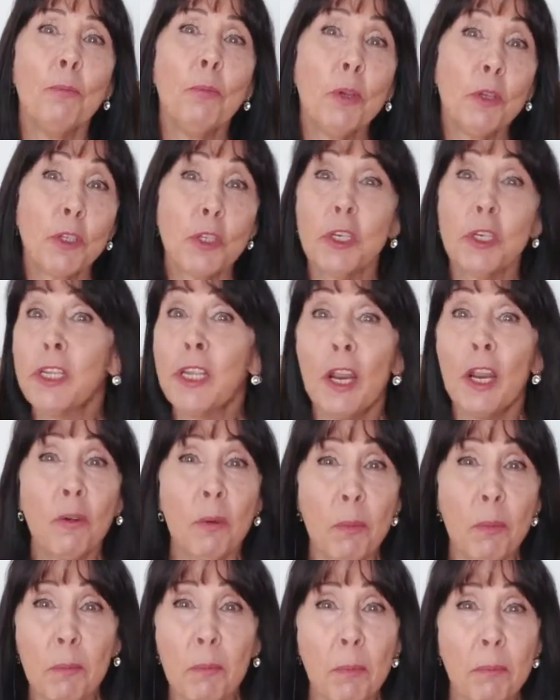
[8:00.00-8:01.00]
Personally, I
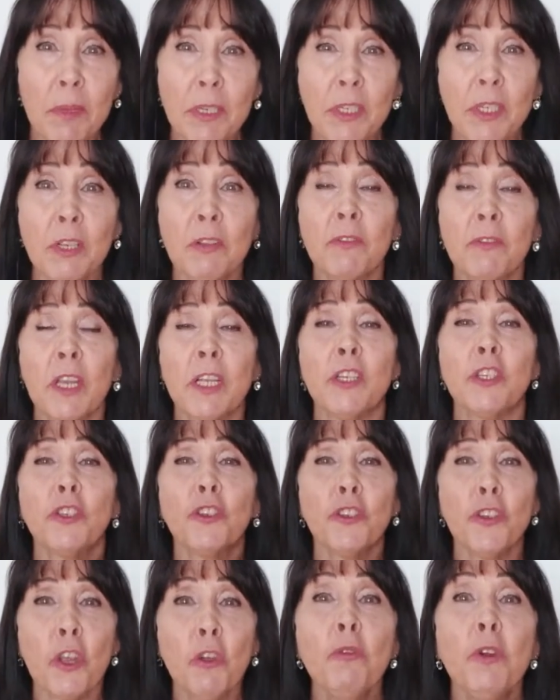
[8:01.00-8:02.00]
remember myself getting
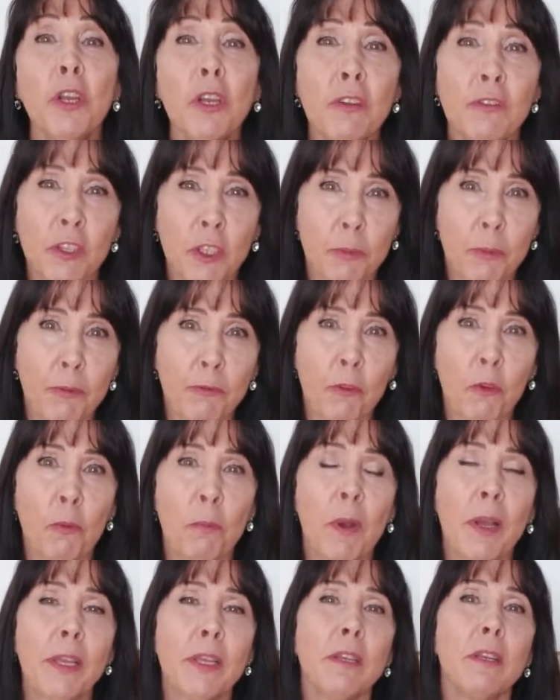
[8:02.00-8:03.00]
so nervous
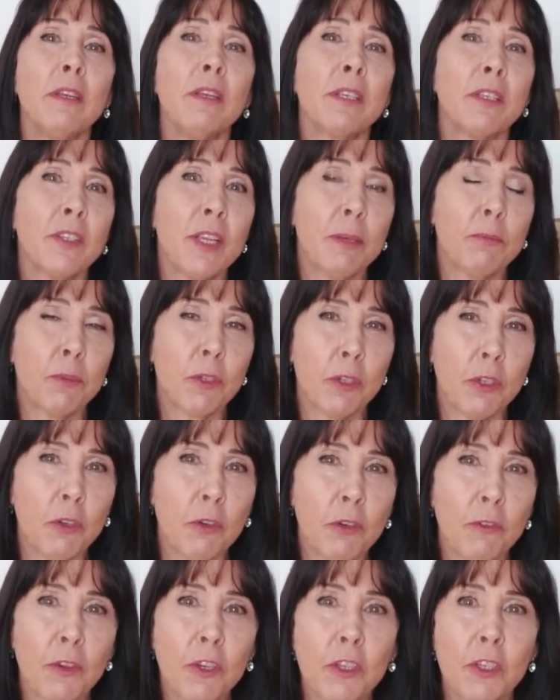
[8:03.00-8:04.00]
before my exams at
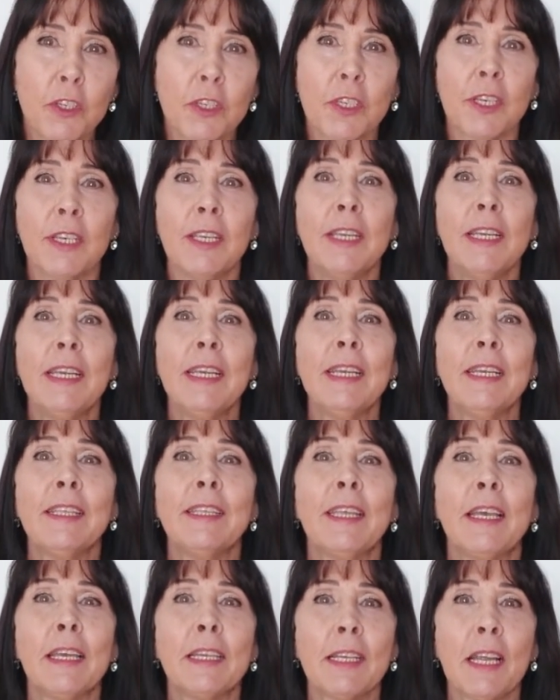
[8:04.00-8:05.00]
university
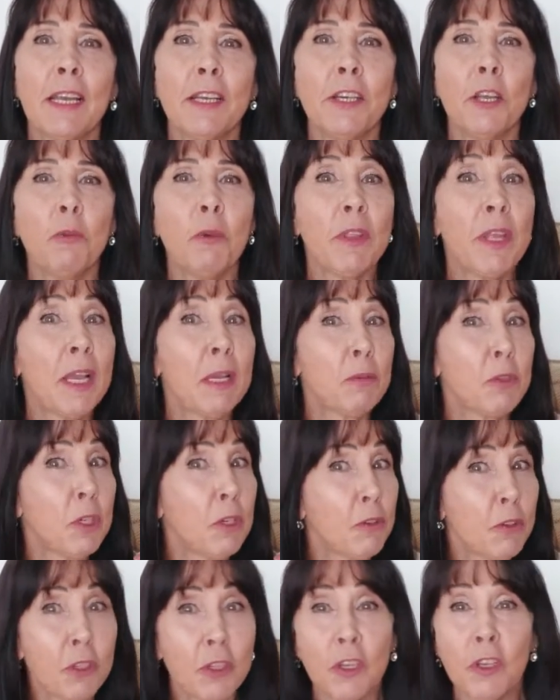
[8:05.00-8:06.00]
that I know with
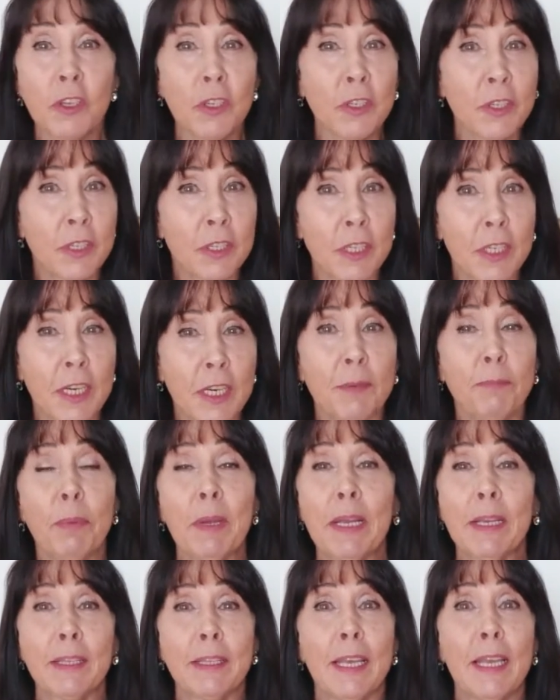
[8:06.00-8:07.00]
absolute certainty
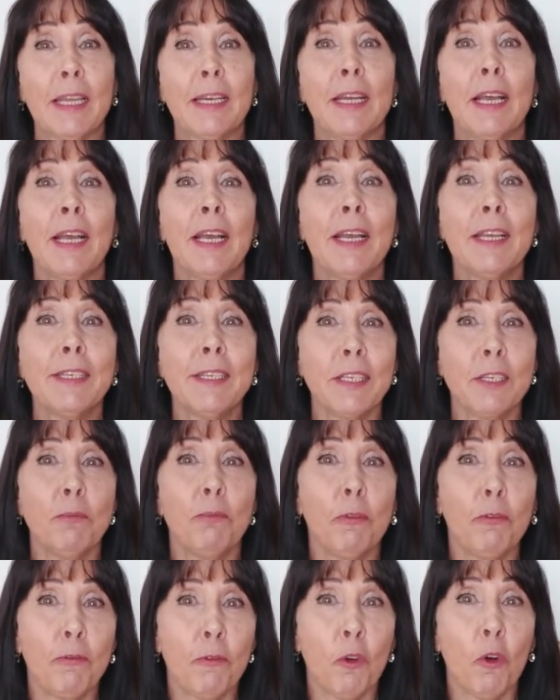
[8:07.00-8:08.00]
back then I
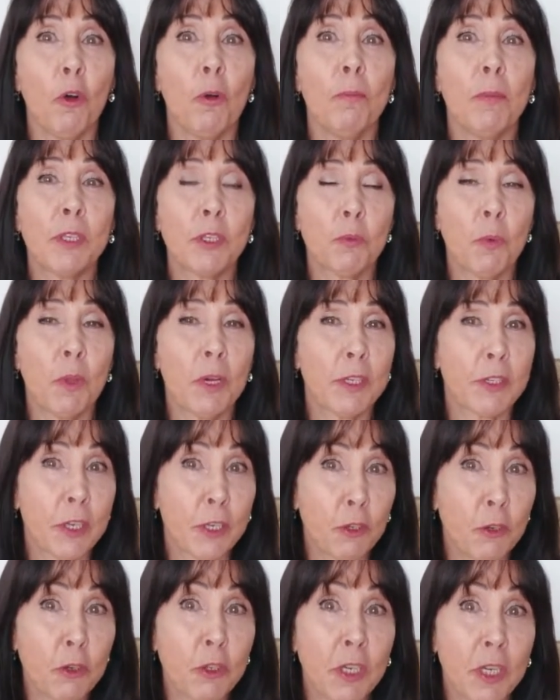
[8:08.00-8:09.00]
didn't perform as well as
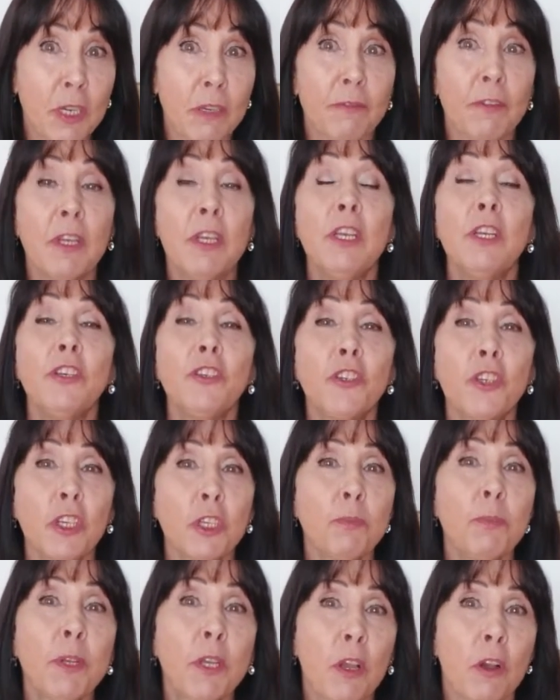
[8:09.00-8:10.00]
I could have,
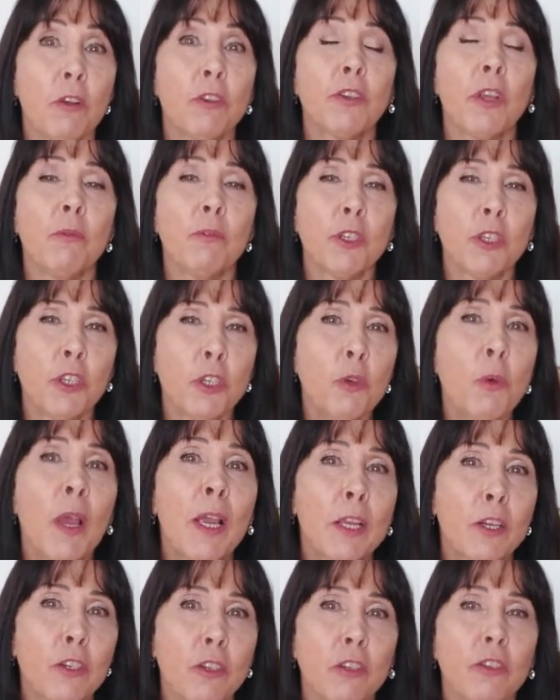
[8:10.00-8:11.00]
just because I was too
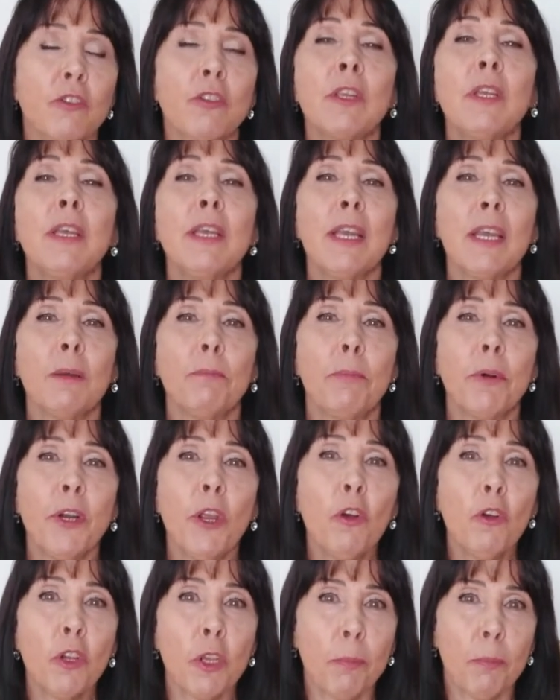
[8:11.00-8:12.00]
anxious and
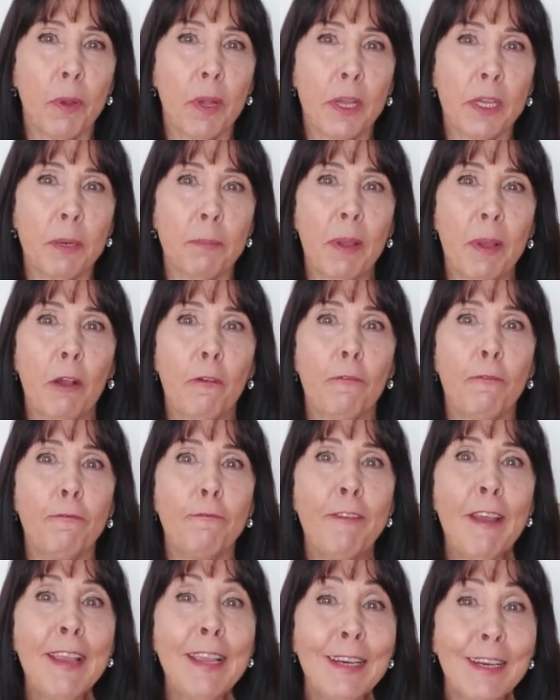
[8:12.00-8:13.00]
preoccupied about
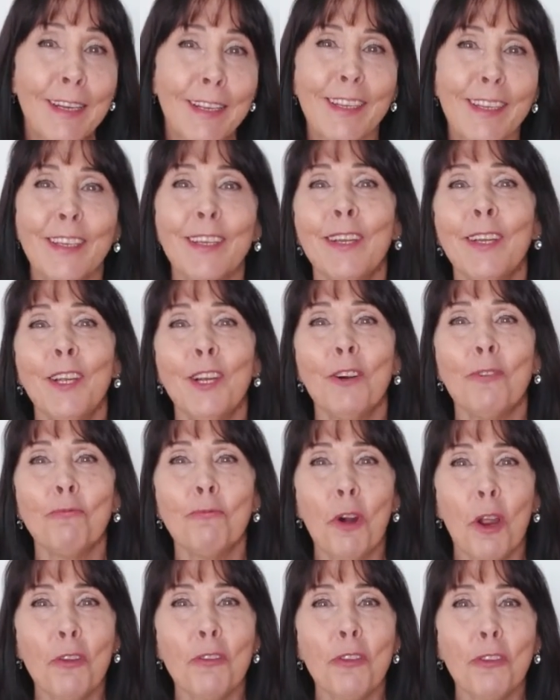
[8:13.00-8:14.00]
failing
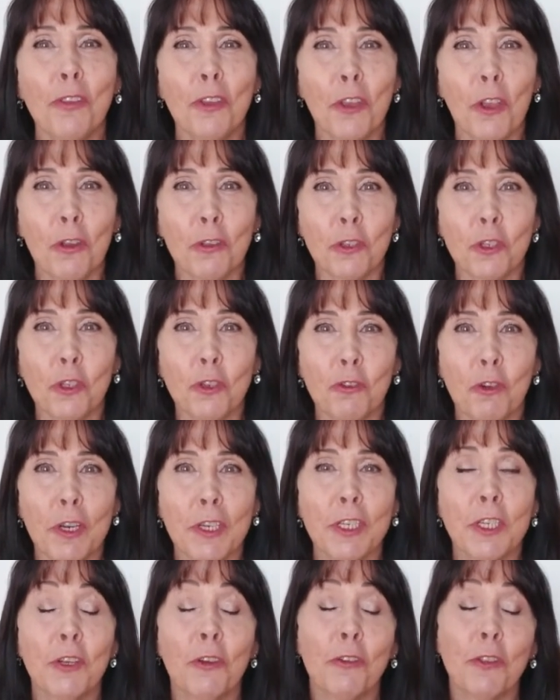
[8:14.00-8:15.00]
rather than
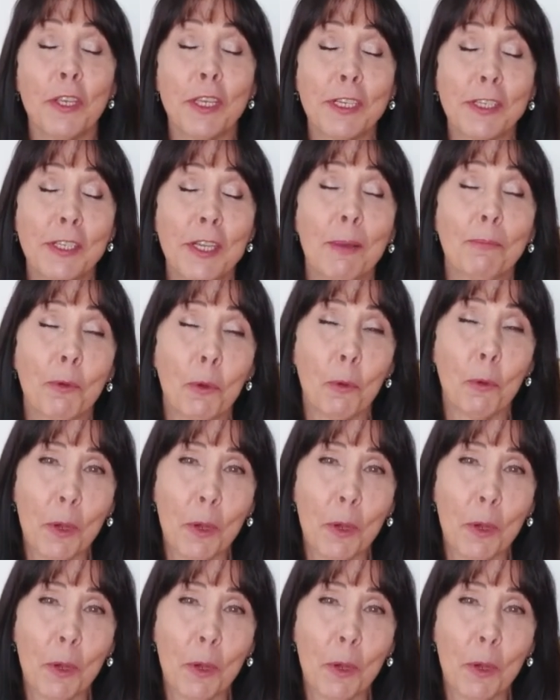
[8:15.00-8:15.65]
concentrating on the exam